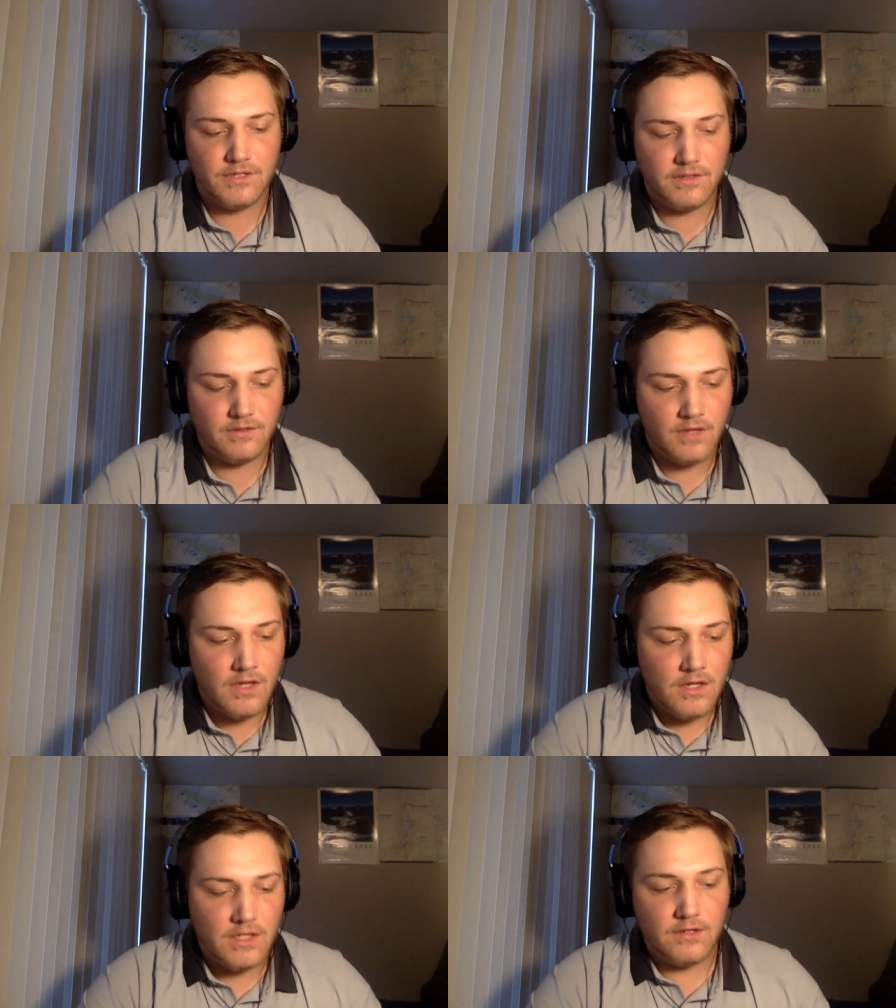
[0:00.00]
He
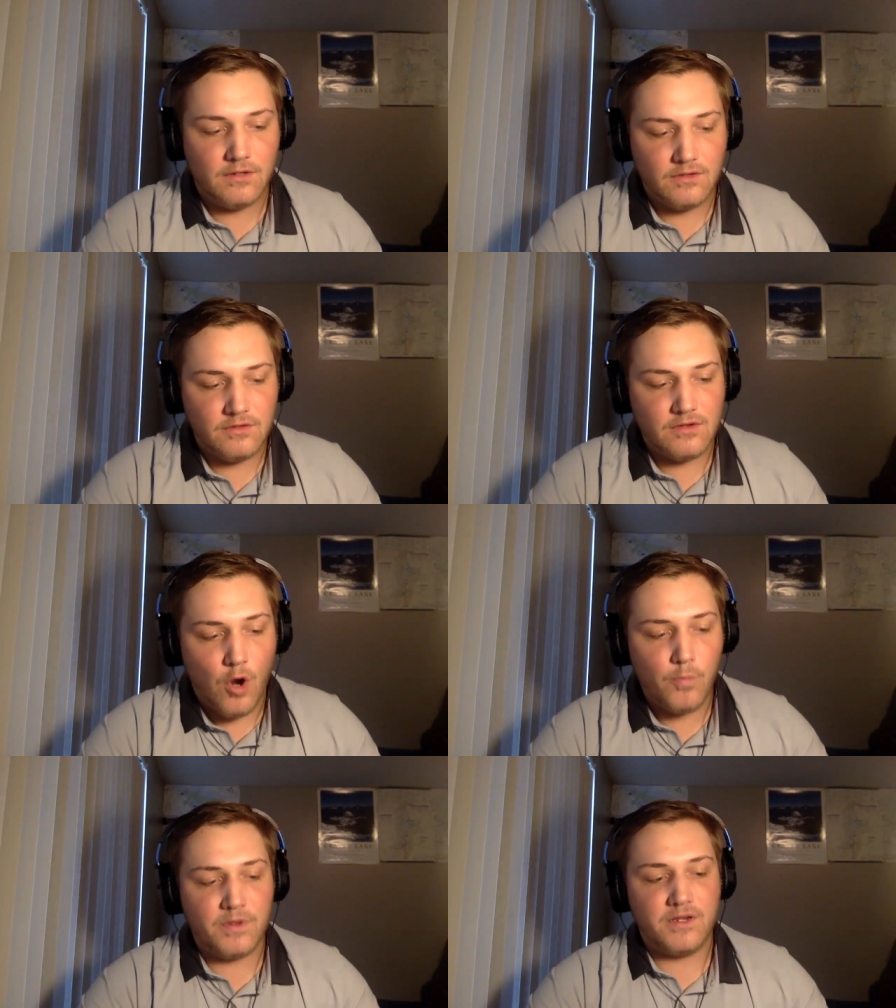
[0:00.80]

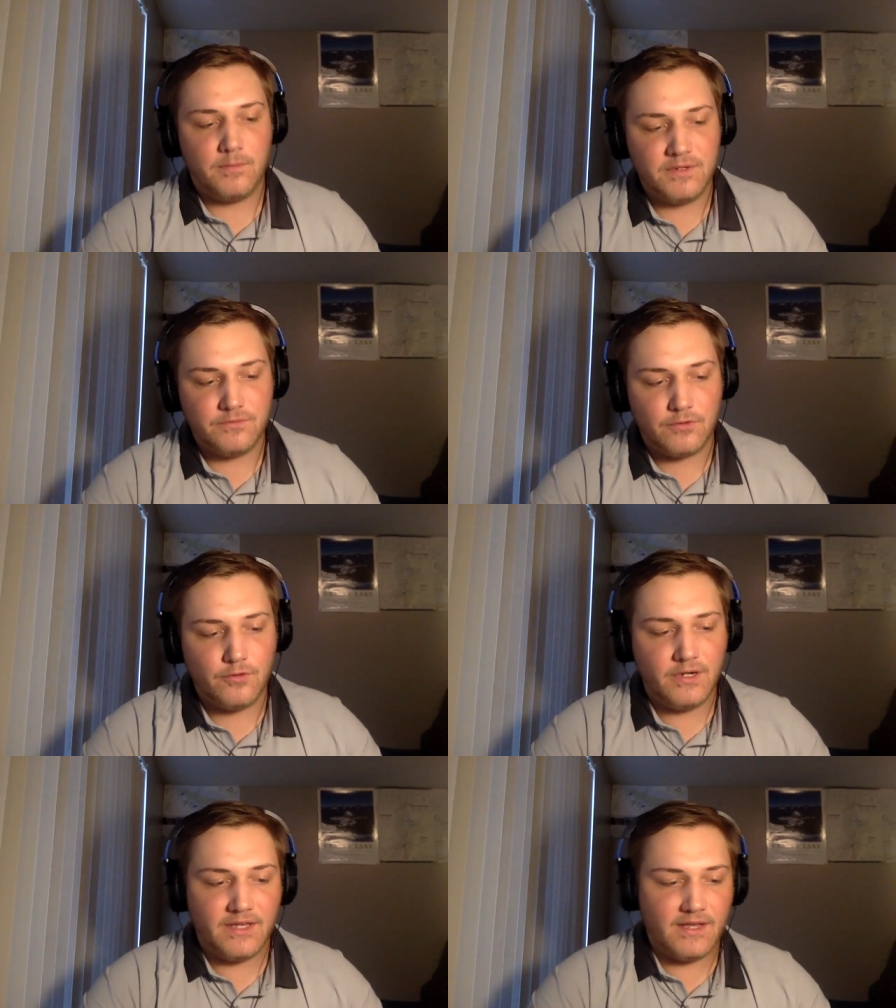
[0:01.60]
opened up his
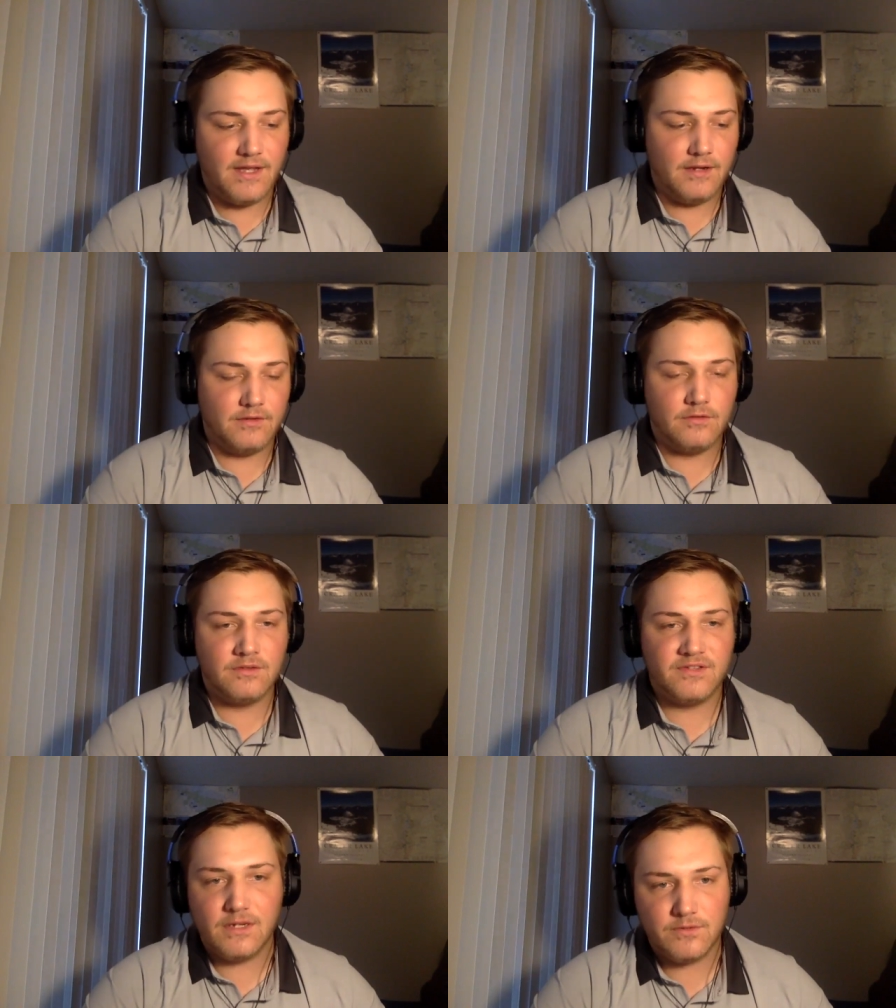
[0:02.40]
recruiting again,
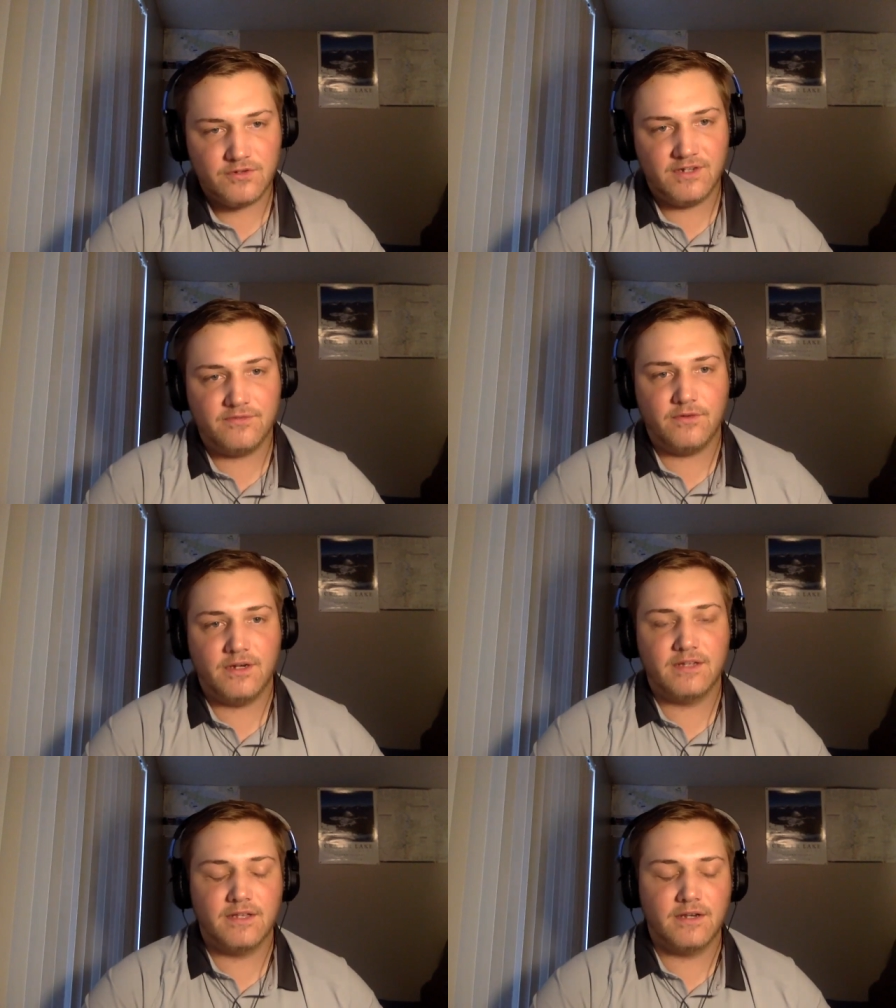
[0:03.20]
said he was
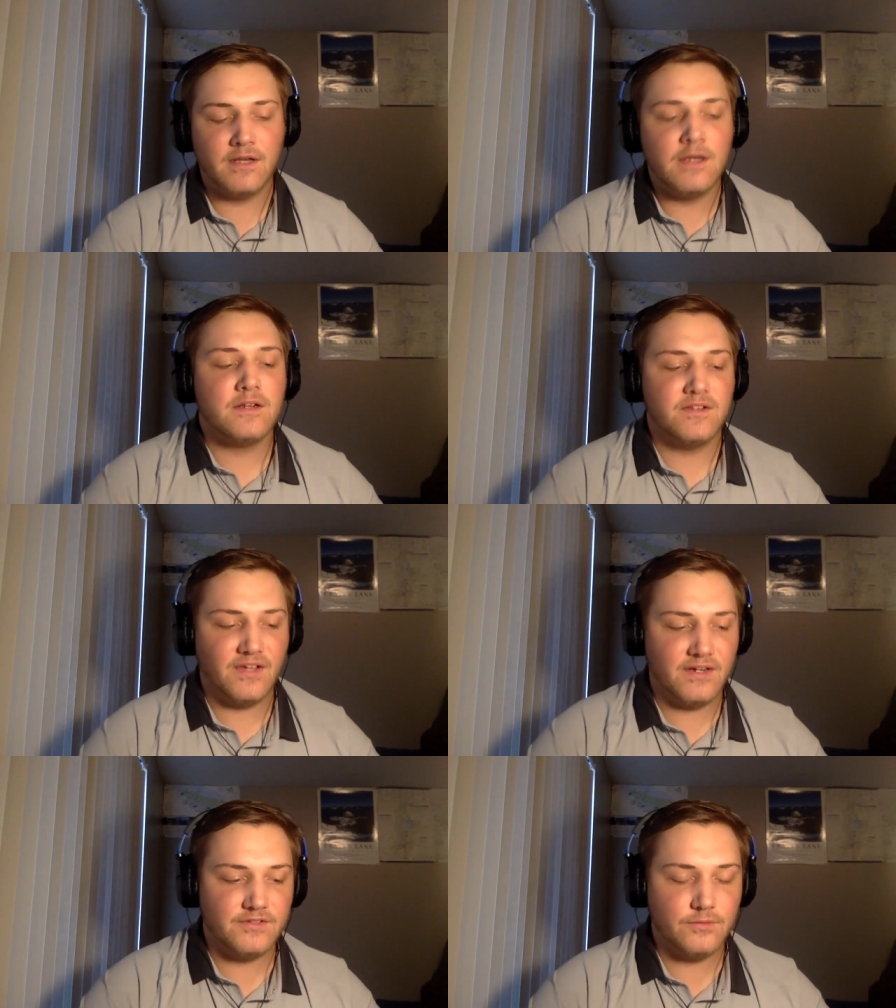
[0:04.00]
transferring, and then
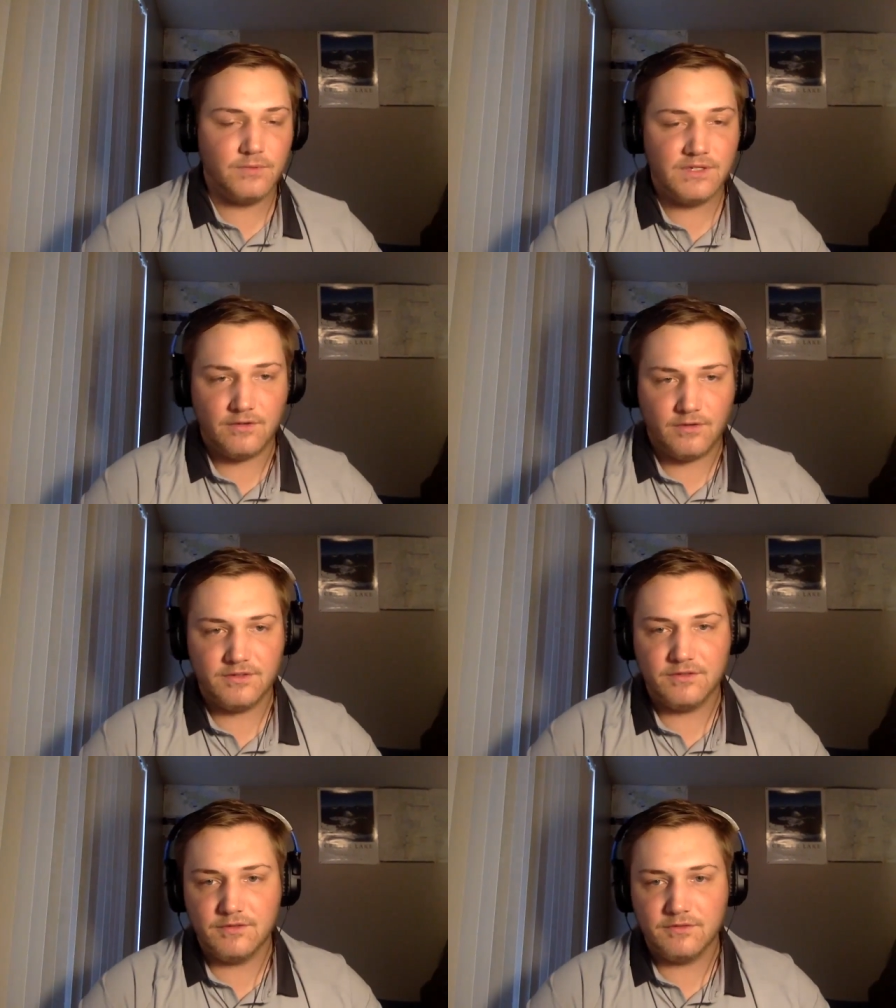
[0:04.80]
decided to return
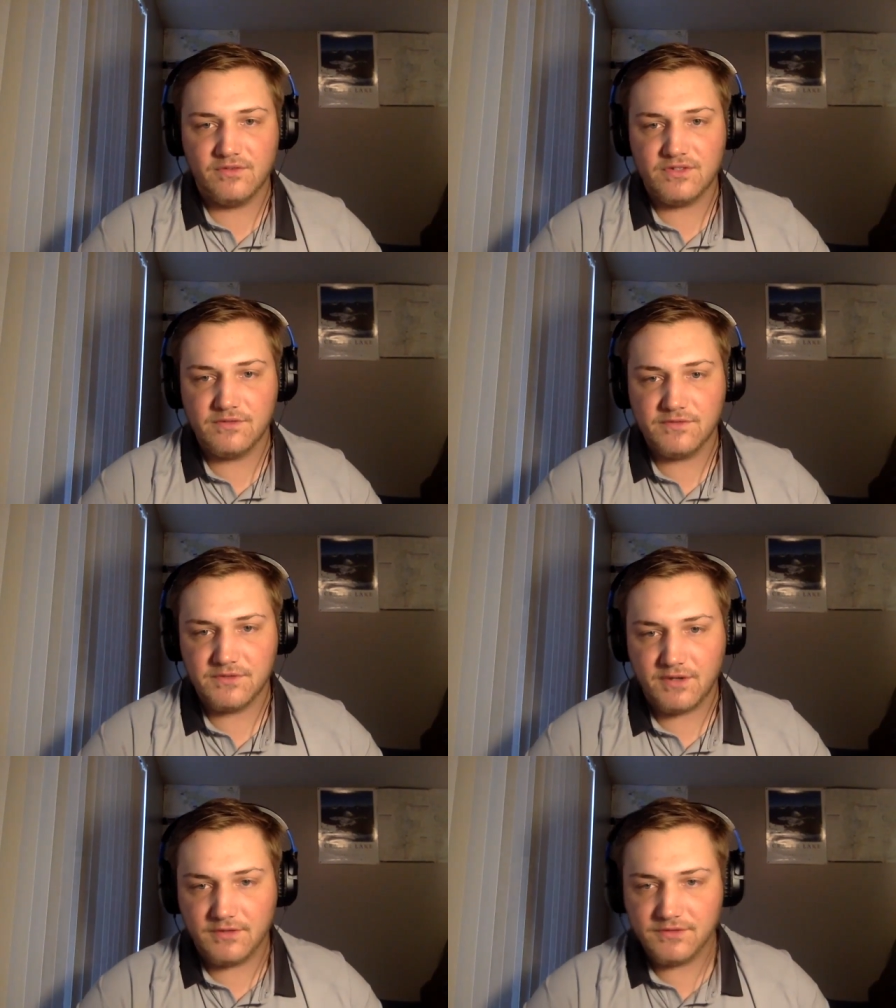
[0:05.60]
to the University of
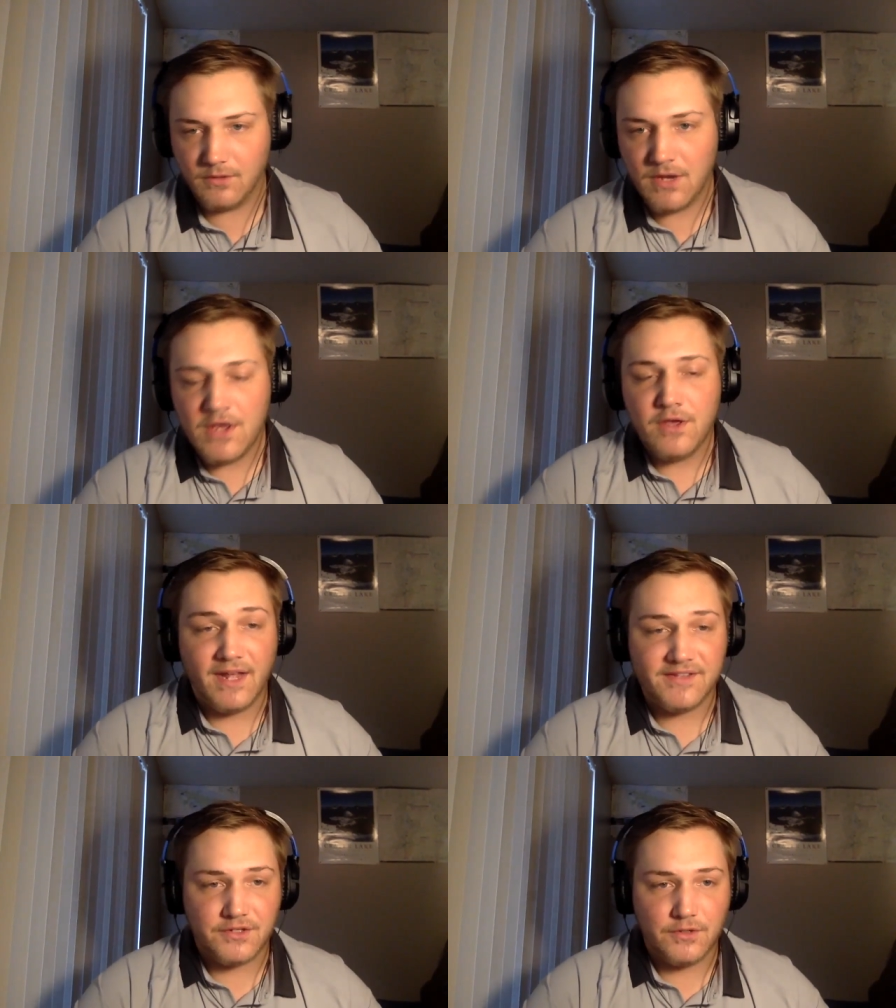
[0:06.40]
Utah. So
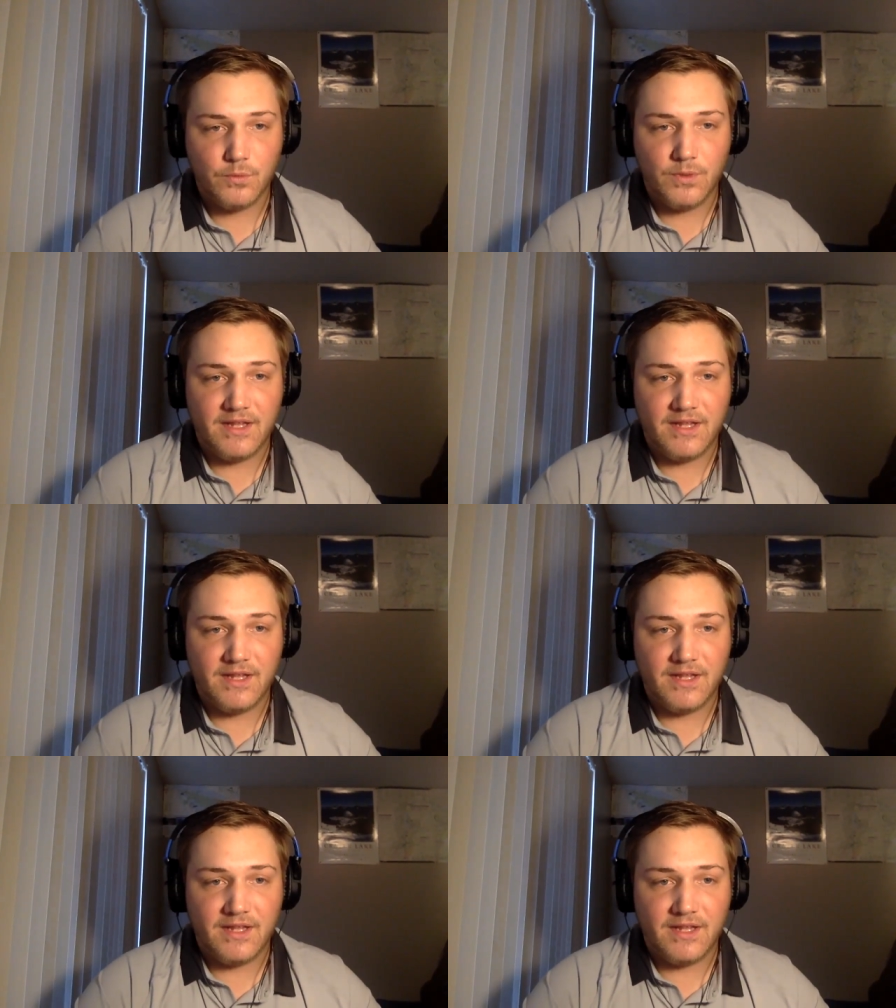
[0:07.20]
that's a good win.